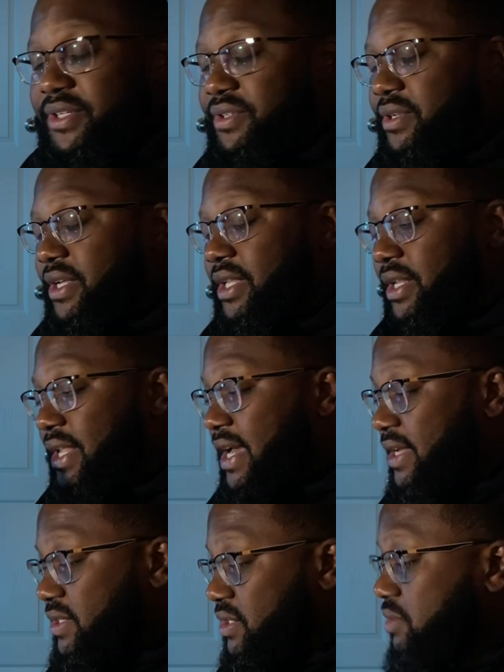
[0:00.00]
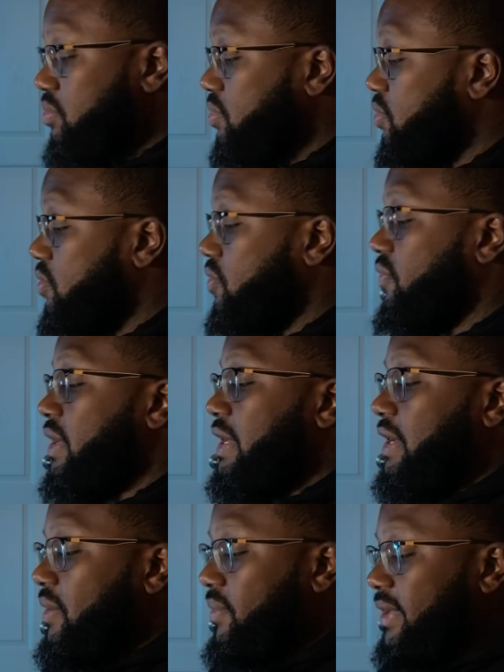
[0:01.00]
make sure that the lines are smooth
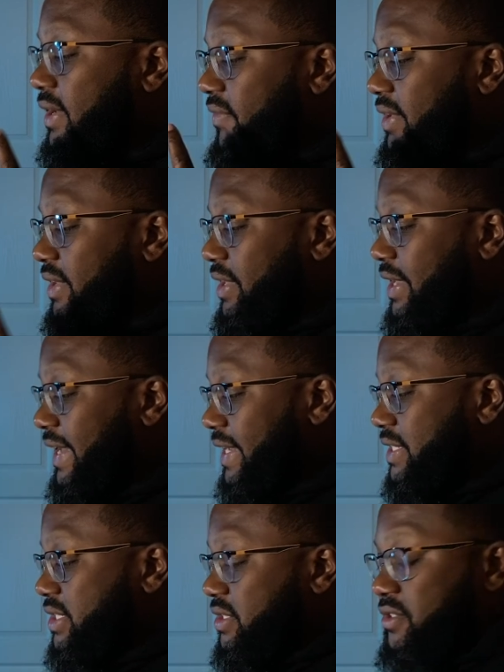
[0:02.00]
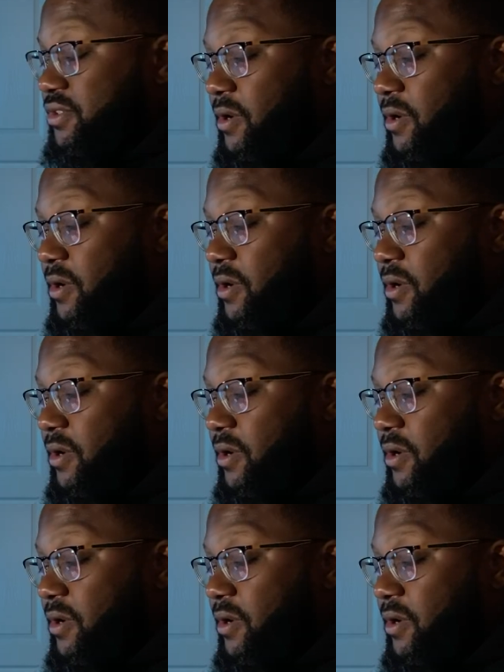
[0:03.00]
and we have a nice